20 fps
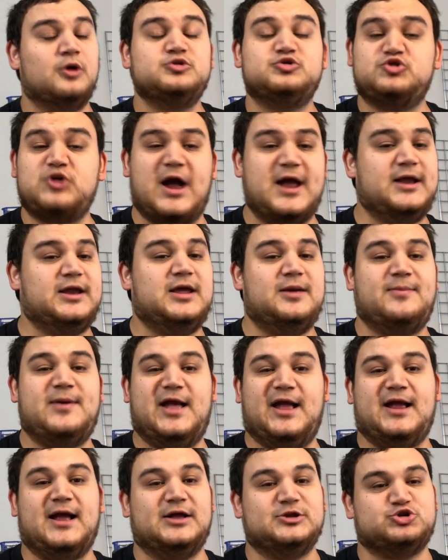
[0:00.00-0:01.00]
Trying to get
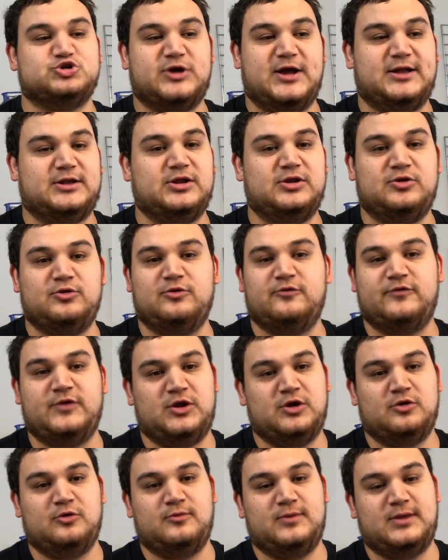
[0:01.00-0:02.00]
back on track to do a
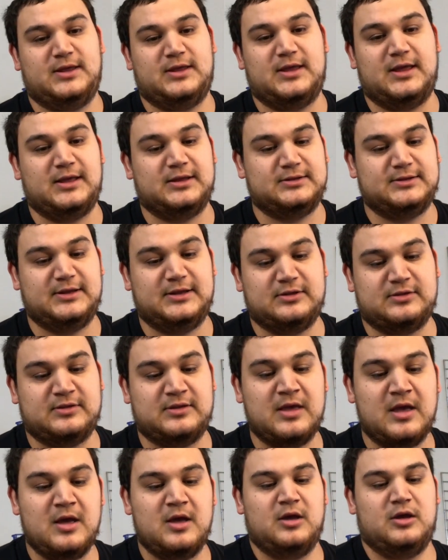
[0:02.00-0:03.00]
video a week, at least,